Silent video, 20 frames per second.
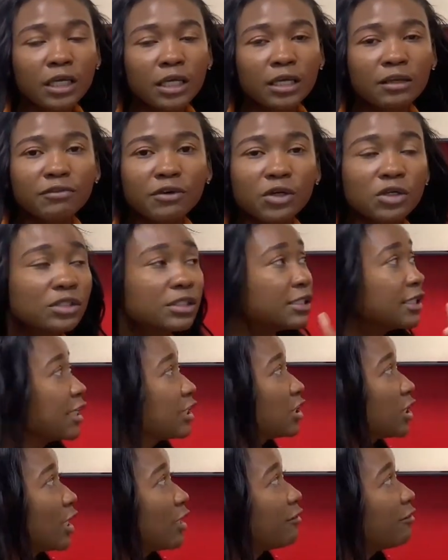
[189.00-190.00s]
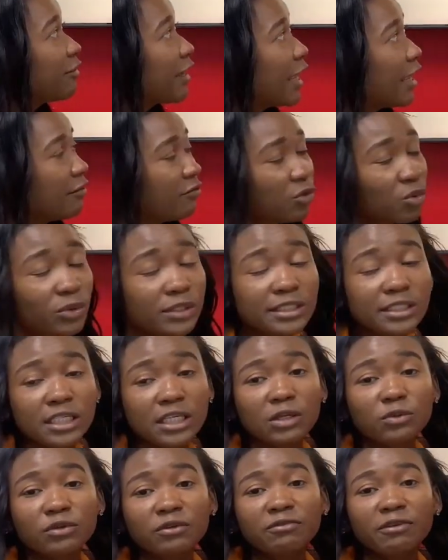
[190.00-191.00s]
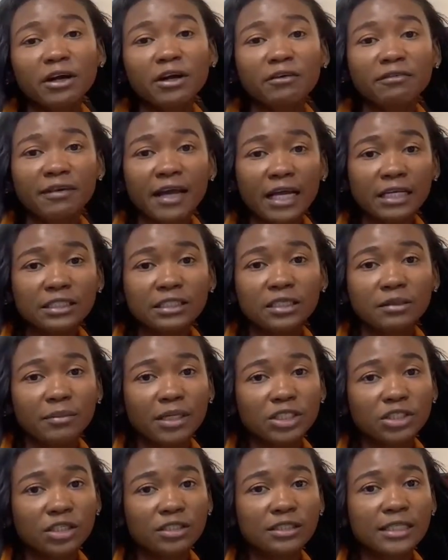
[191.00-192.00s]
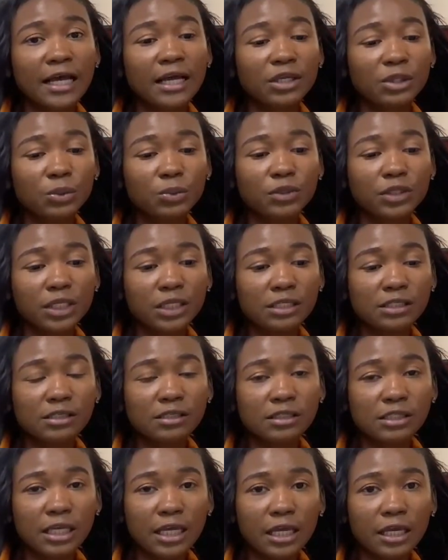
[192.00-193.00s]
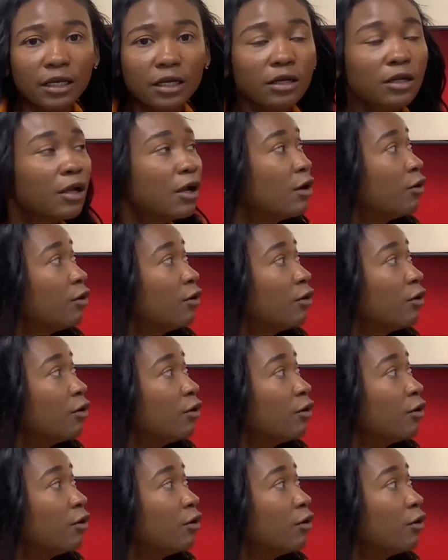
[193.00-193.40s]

If you go to section 5, you'll see the firefighting measures that you need to take